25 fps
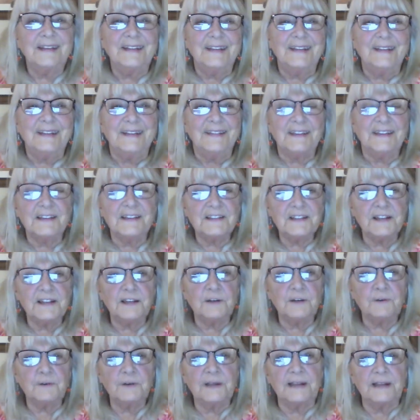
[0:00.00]
This
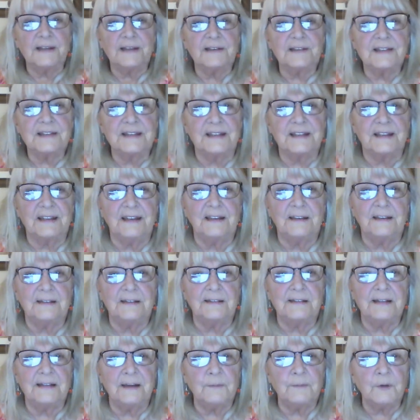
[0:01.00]
theory is the
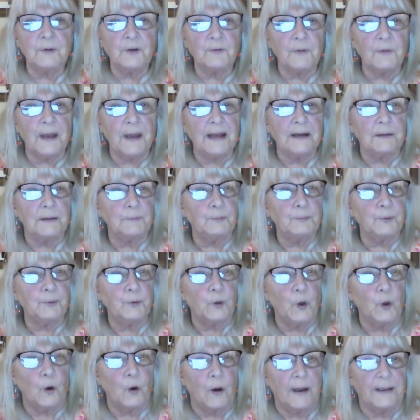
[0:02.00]
Democratic
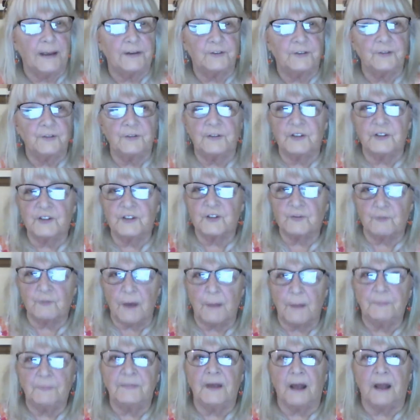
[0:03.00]
ploy to
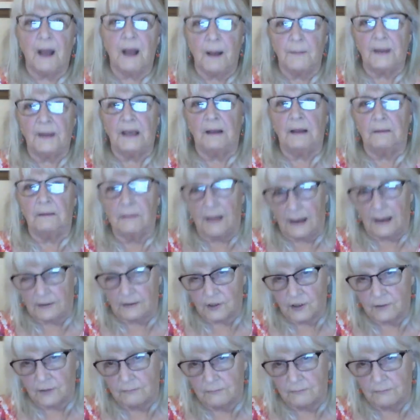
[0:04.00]
disrupt the coming election,